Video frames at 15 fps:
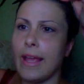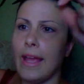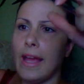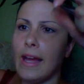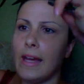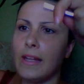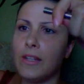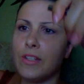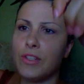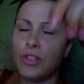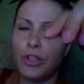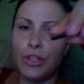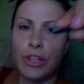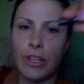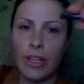the
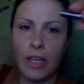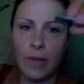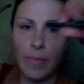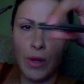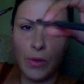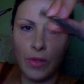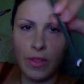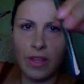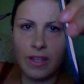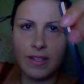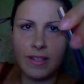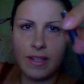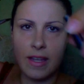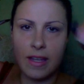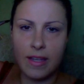good thing about
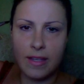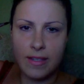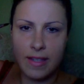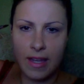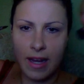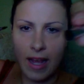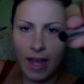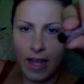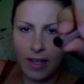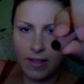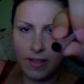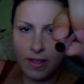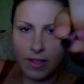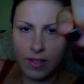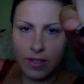this is it
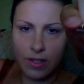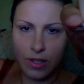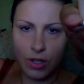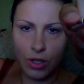has this